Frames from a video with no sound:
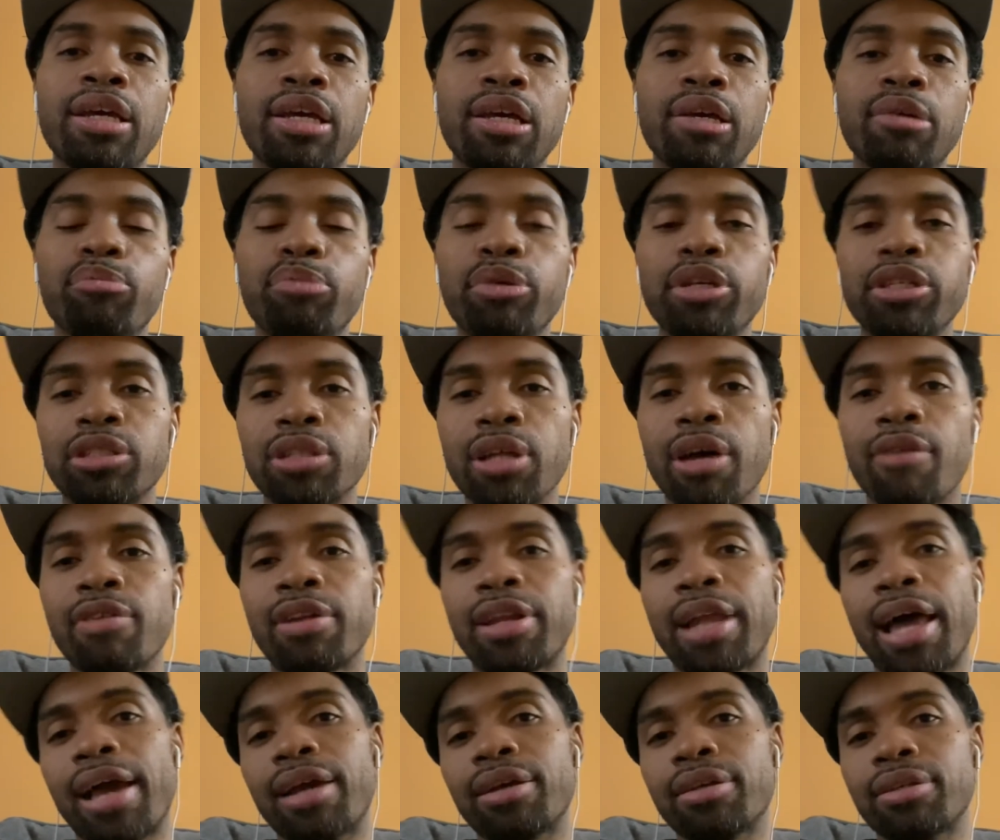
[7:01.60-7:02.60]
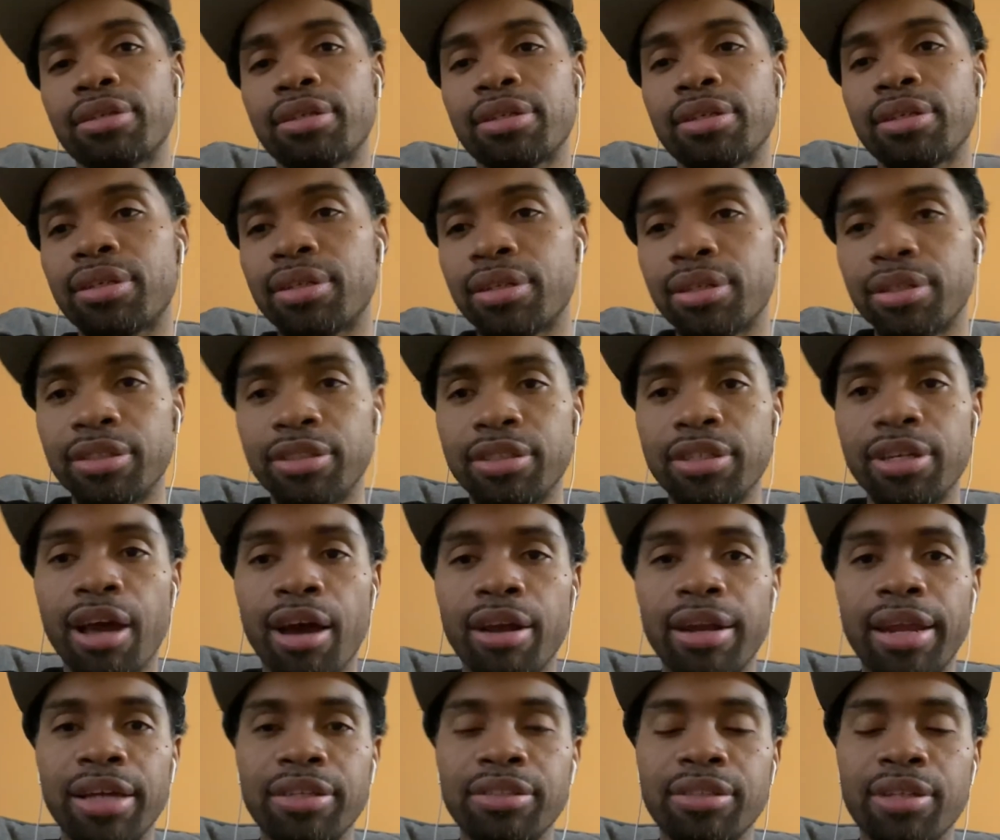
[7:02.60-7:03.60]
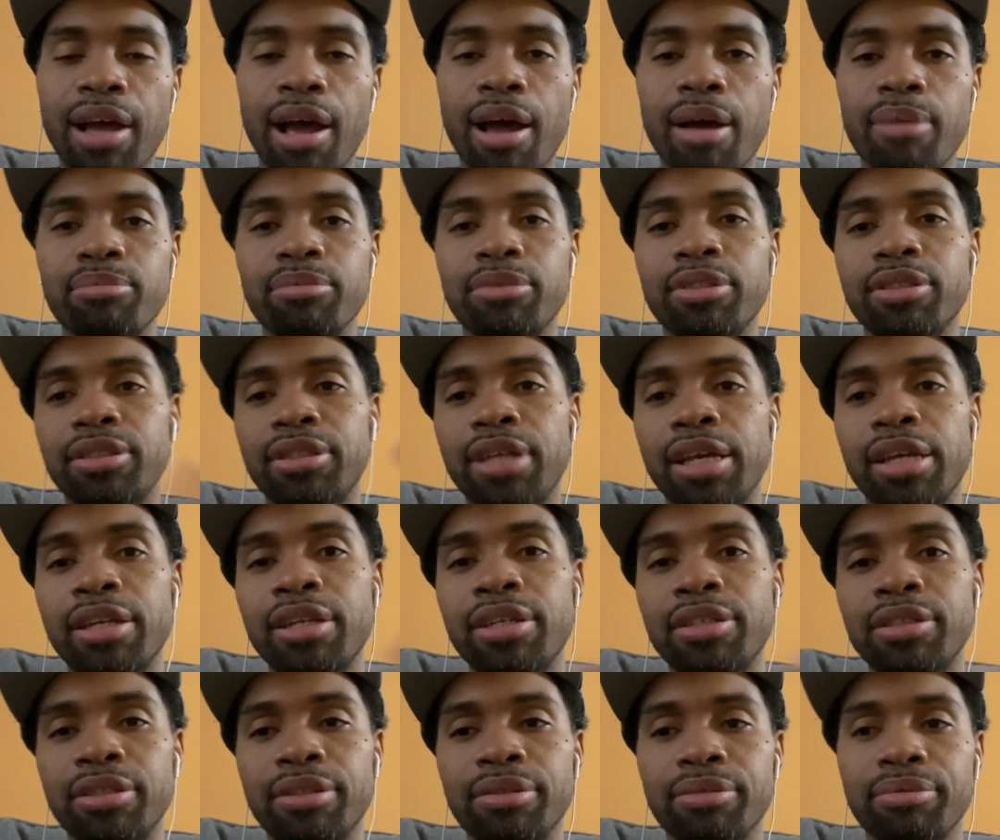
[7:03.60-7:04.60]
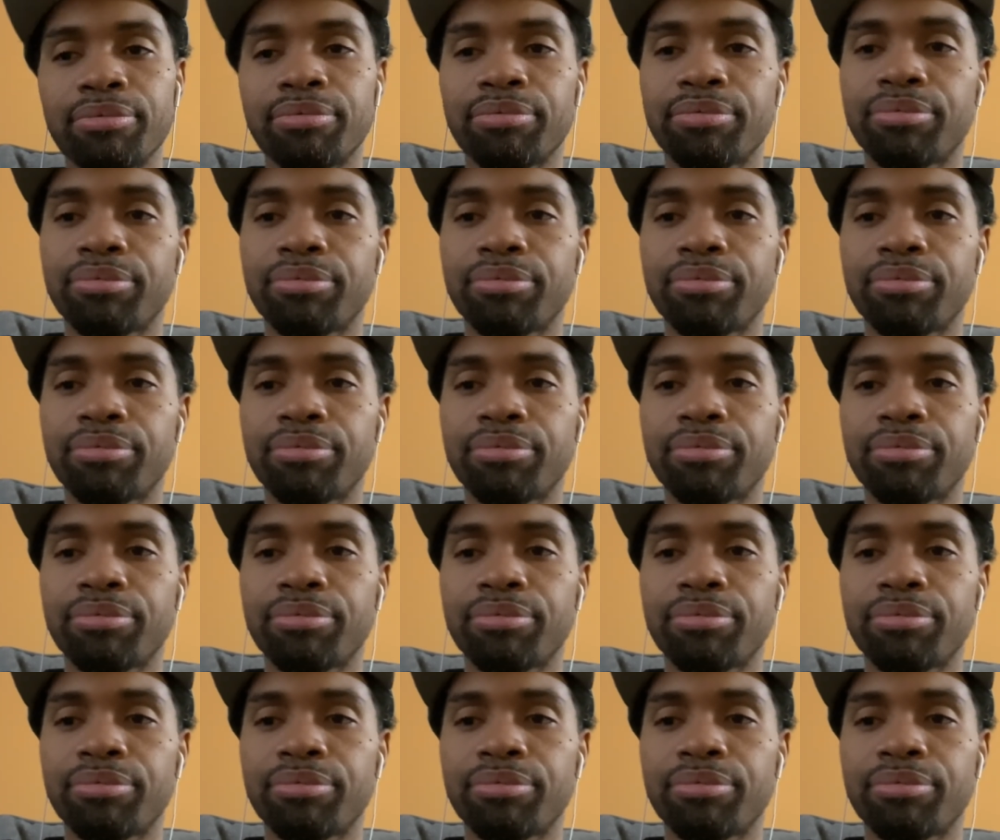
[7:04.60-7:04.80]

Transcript: Peace, love, and light. See y'all next time. Take it easy.